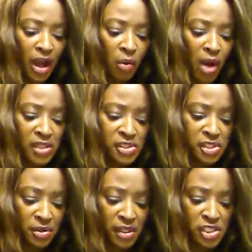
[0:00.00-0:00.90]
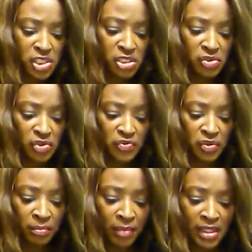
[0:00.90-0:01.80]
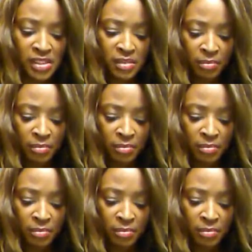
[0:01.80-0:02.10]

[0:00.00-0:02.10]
I watched her as she grew from month to